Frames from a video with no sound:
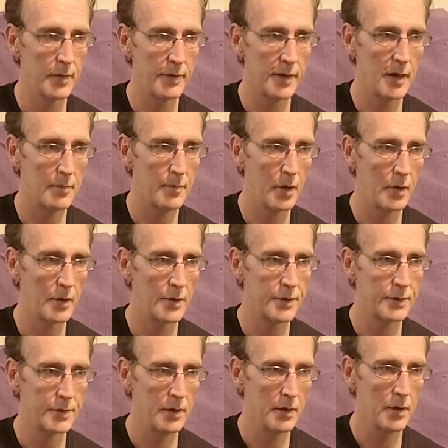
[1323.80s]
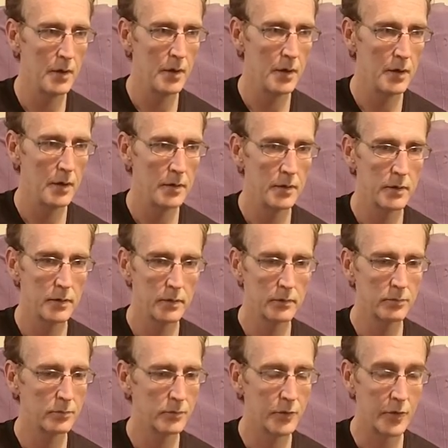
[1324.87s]
milliamp hours.
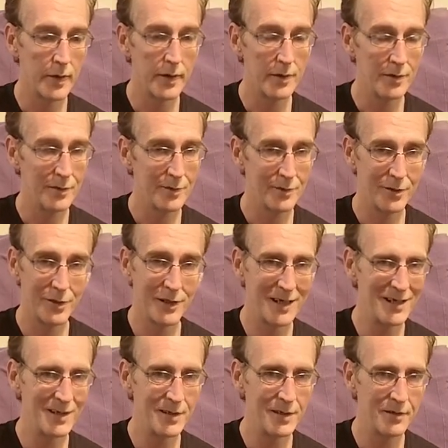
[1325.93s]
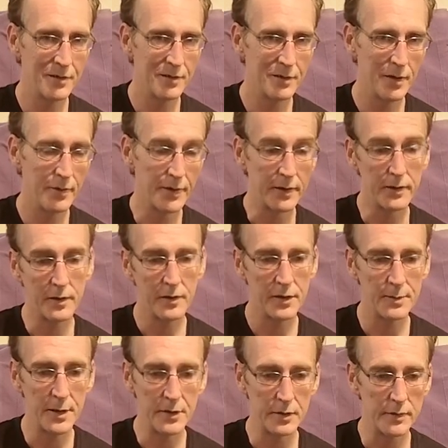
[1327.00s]
Great. You kind of need, I think,
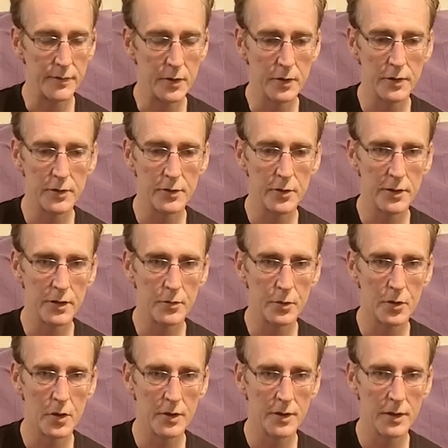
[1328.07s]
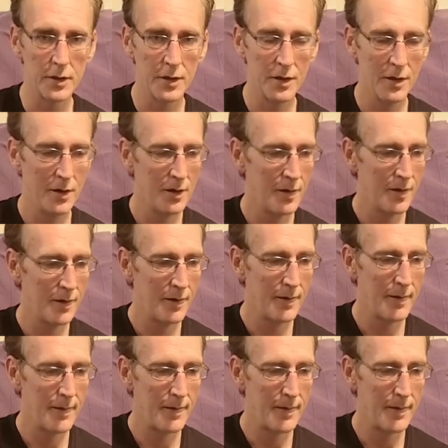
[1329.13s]
especially if you're going to do any recording,
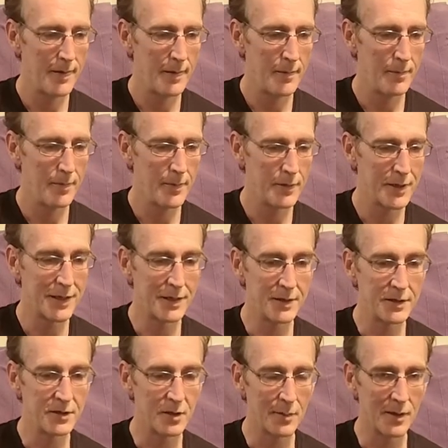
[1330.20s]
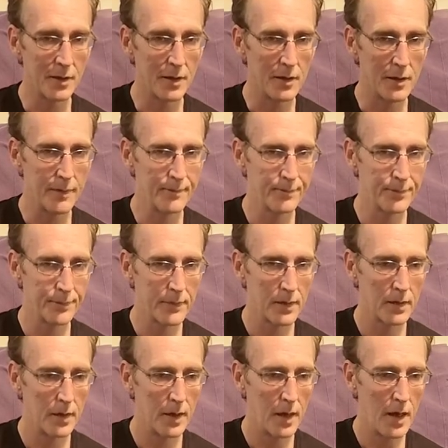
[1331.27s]
you kind of need something like that.
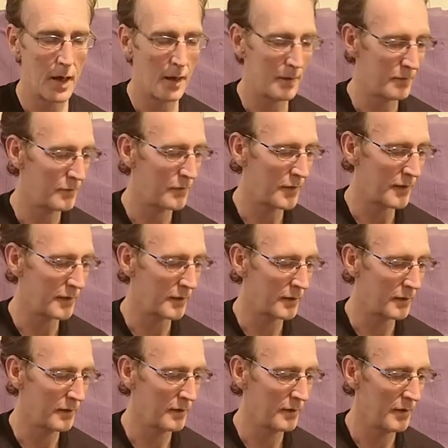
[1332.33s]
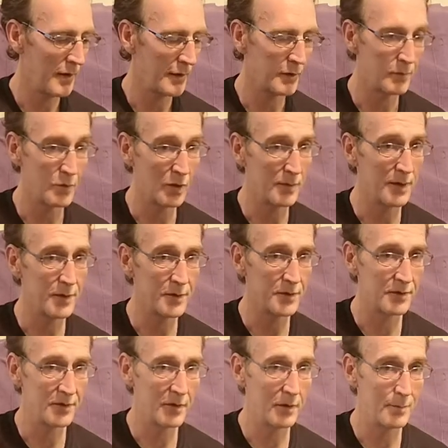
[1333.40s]
I think I could probably
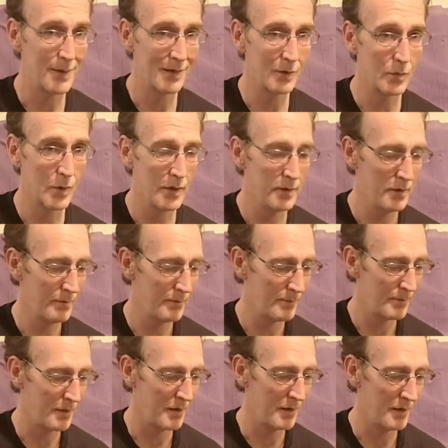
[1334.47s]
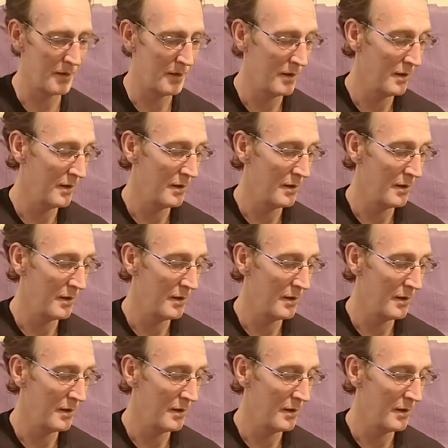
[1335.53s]
use a slightly bigger one, but